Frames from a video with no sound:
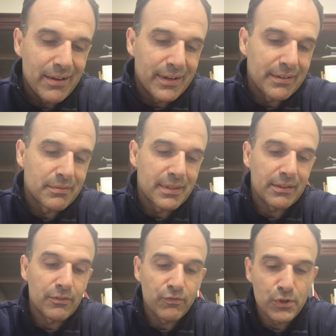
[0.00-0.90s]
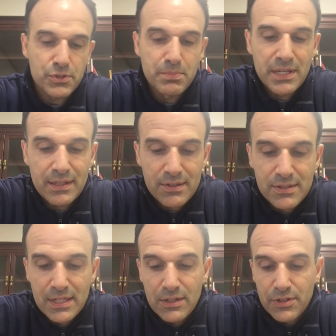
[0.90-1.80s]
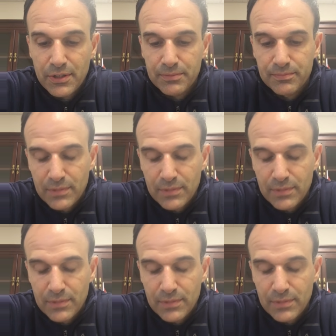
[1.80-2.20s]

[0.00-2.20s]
And I think the first being a senior